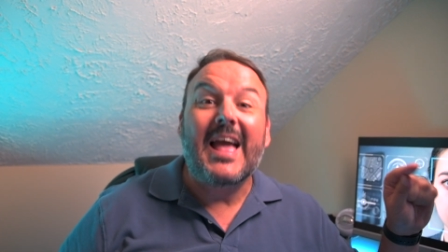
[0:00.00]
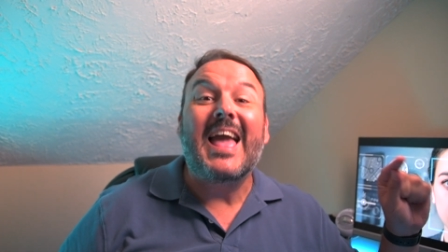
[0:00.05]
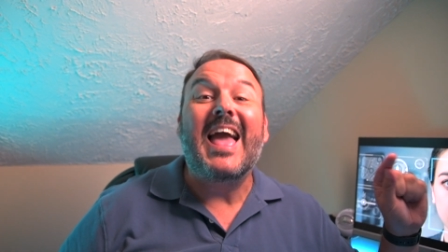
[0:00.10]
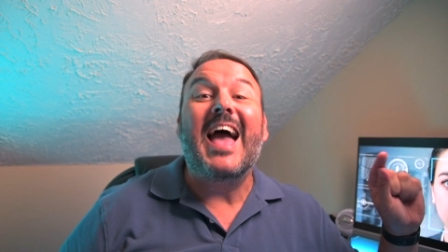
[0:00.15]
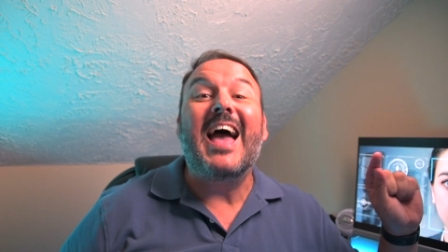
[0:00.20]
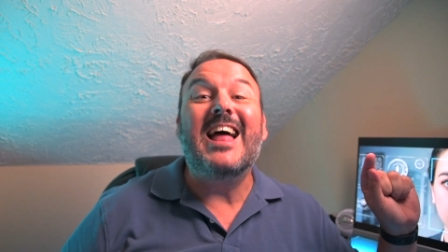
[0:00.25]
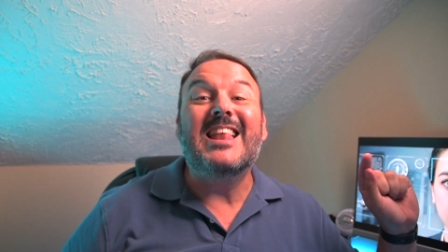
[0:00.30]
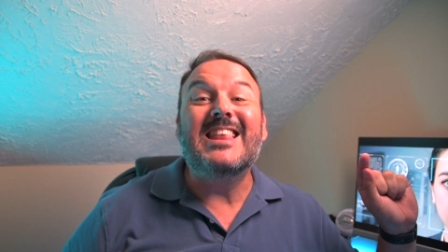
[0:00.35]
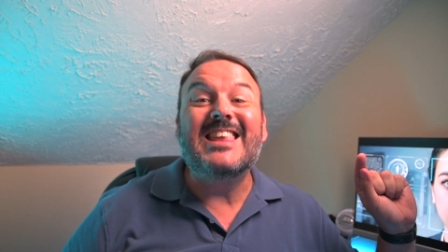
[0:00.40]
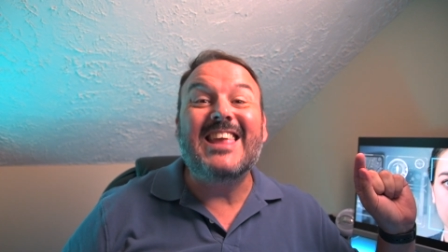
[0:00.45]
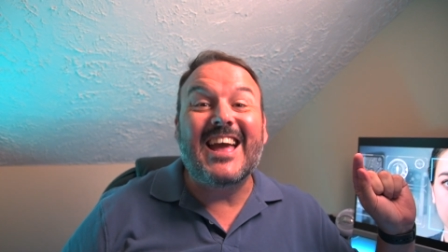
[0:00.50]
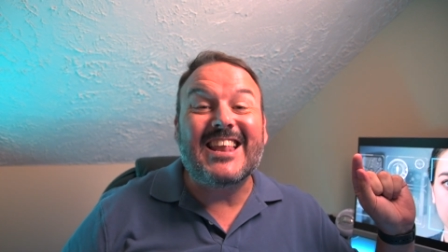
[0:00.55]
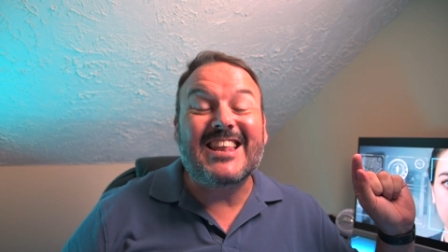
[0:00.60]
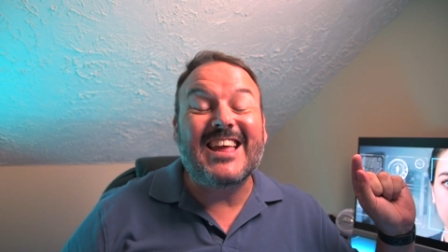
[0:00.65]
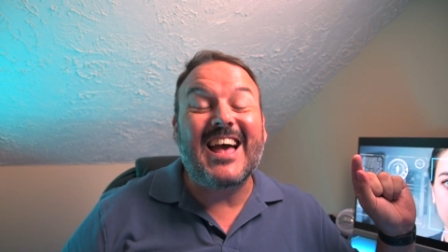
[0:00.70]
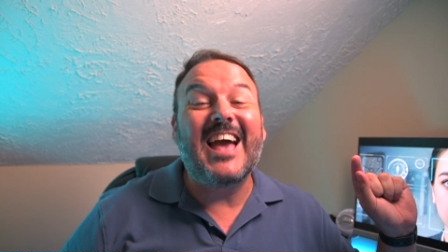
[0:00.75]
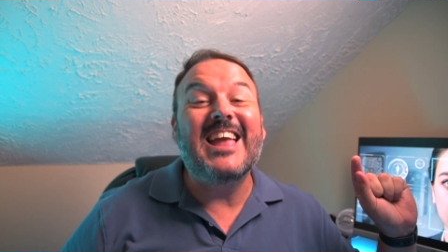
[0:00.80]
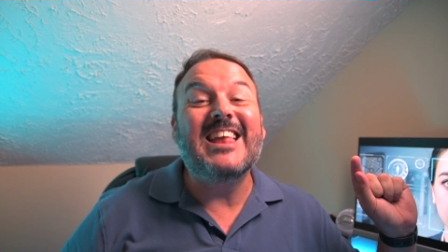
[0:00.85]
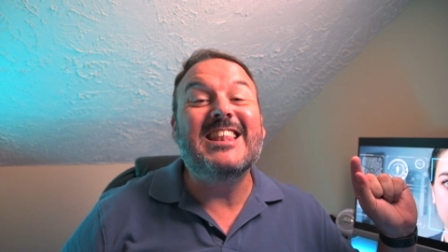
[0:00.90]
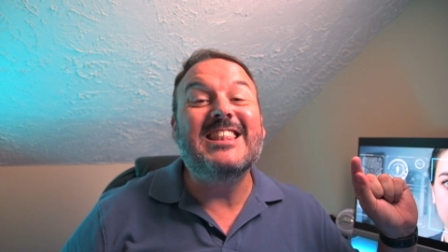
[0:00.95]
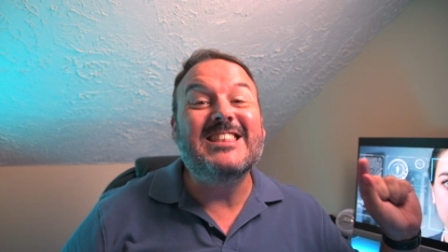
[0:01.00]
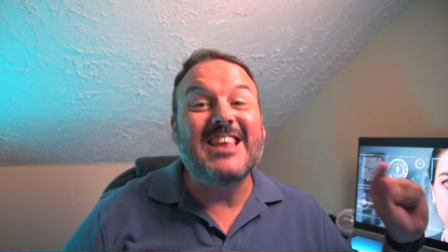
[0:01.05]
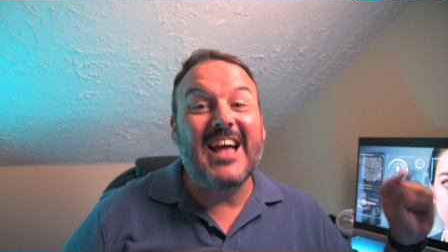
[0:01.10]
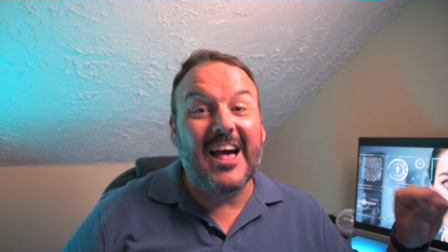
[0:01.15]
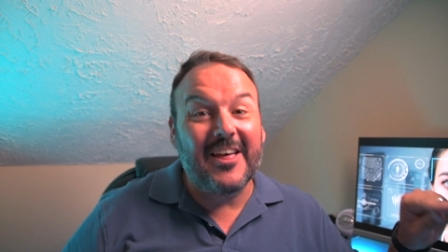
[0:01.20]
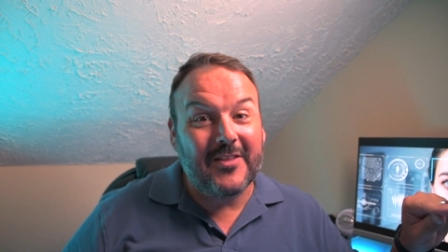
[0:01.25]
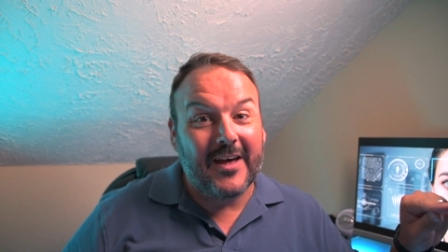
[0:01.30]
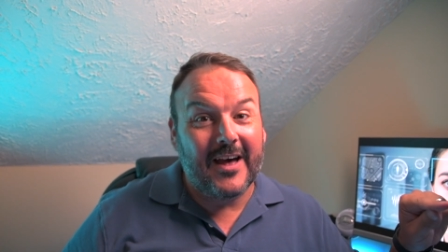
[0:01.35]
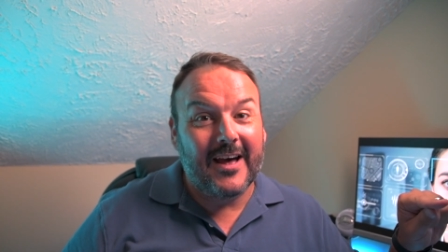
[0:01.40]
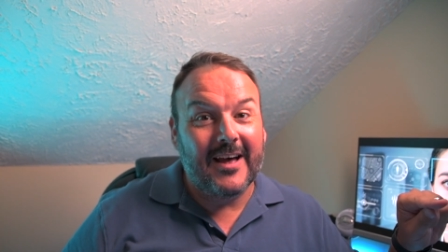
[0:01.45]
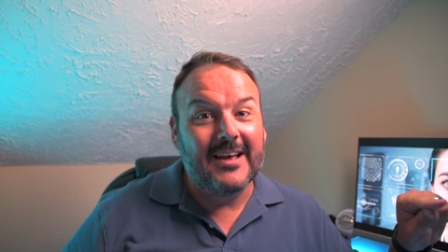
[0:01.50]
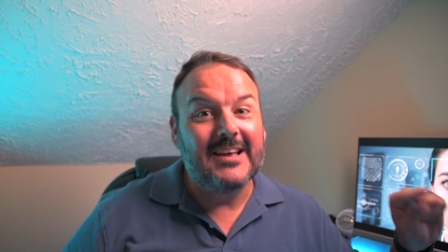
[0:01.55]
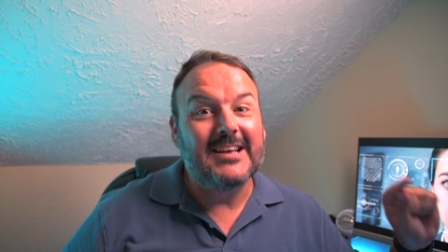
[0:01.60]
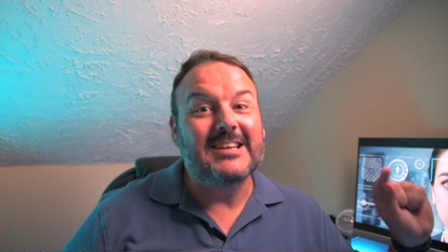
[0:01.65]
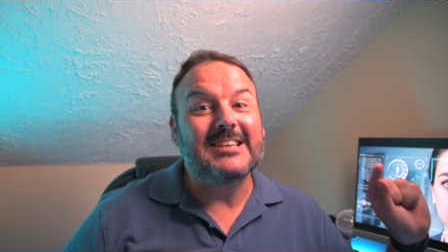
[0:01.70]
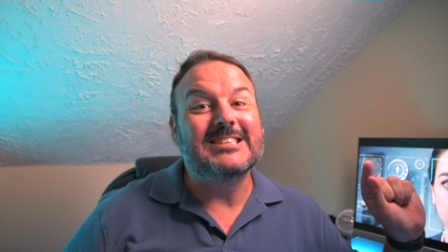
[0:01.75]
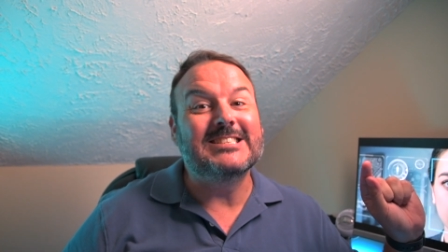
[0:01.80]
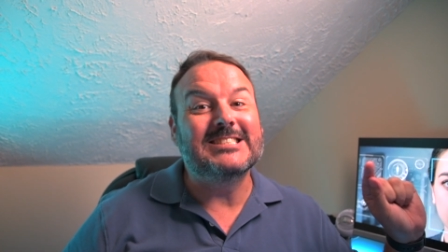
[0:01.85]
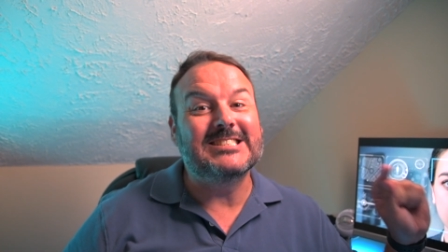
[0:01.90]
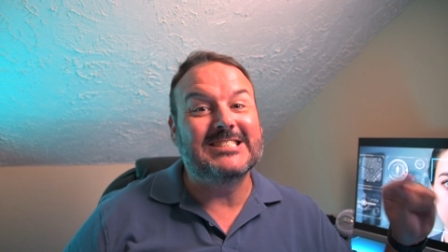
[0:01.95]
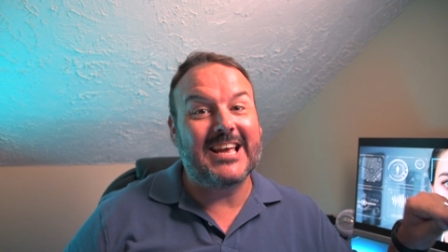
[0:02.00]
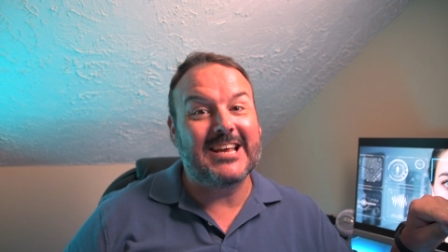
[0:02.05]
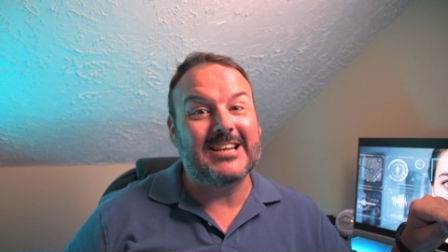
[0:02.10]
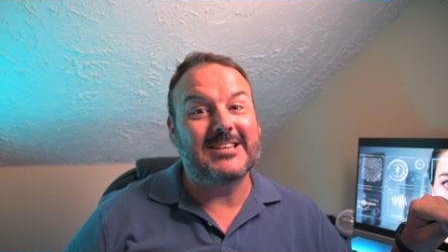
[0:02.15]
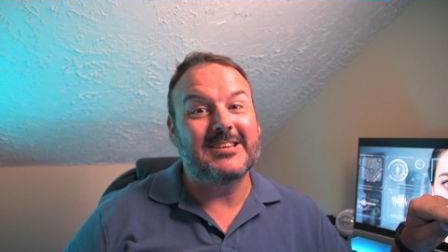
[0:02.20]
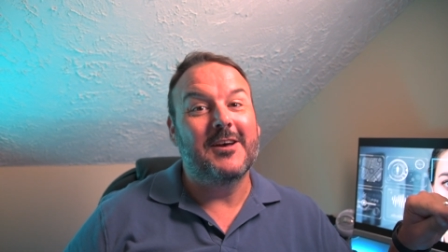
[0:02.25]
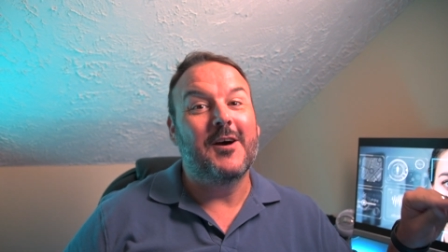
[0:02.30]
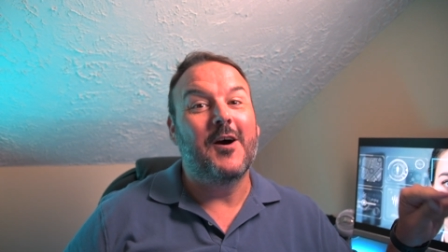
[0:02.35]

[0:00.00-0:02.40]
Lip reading: and yet another set